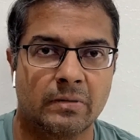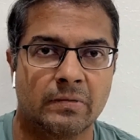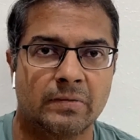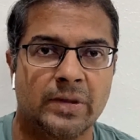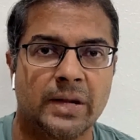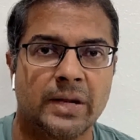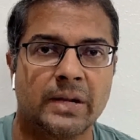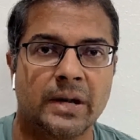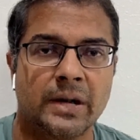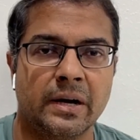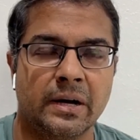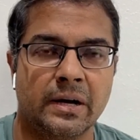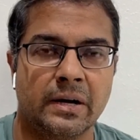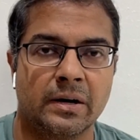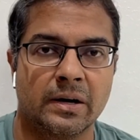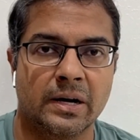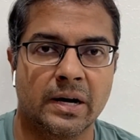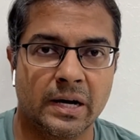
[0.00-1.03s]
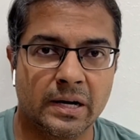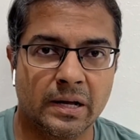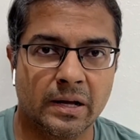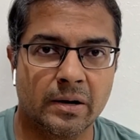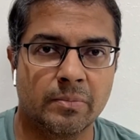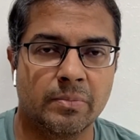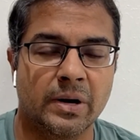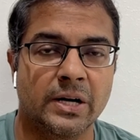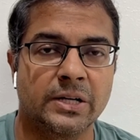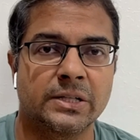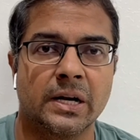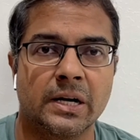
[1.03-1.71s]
weed cutter, brush